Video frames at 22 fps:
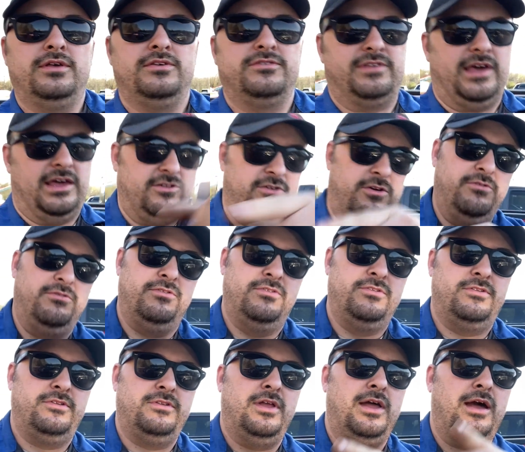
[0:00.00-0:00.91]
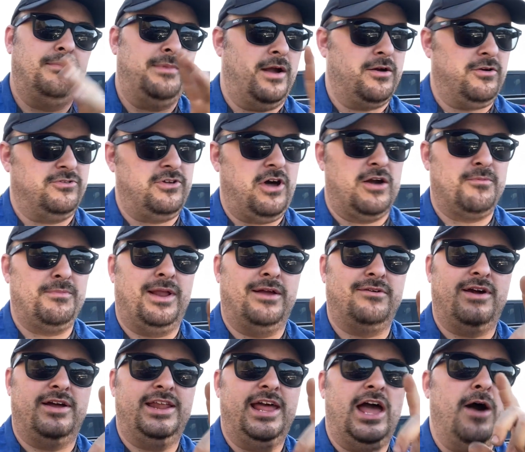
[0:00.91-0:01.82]
Stay tuned. I'm not going to talk
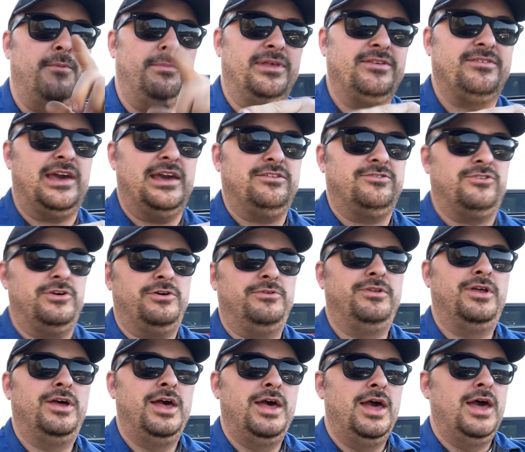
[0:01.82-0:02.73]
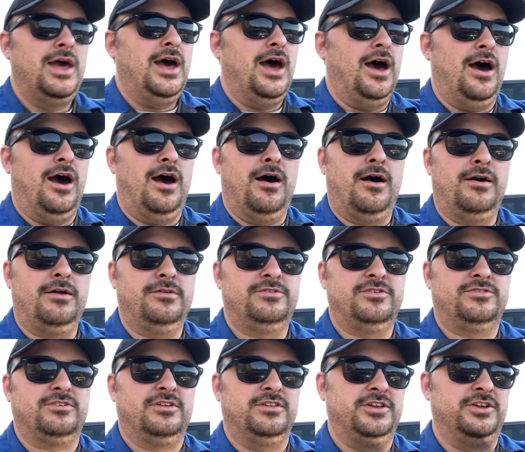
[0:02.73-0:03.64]
about it right now, but stay tuned.
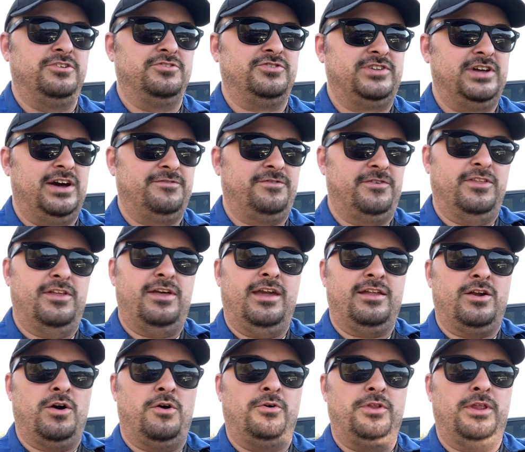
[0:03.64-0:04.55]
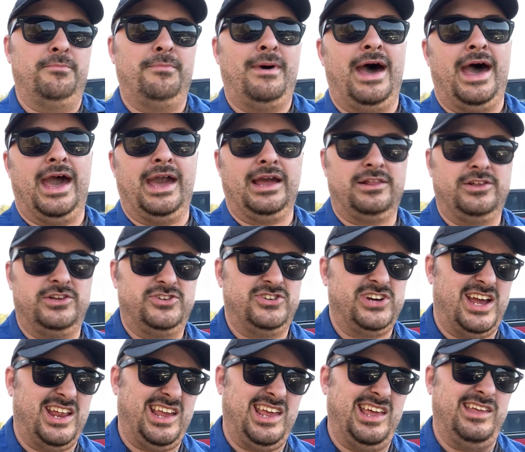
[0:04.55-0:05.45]
Just a little stuff go in the back to
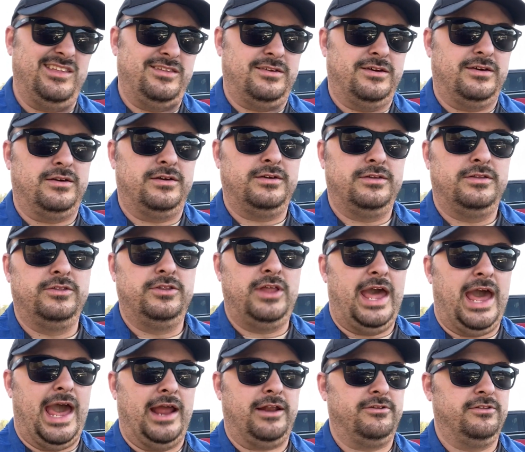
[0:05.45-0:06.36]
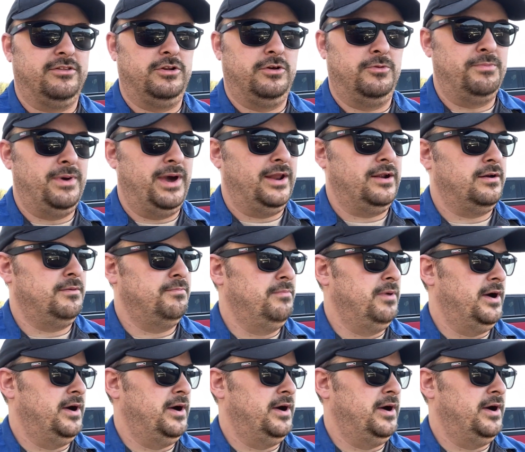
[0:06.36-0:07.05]
try to get it to act a little better.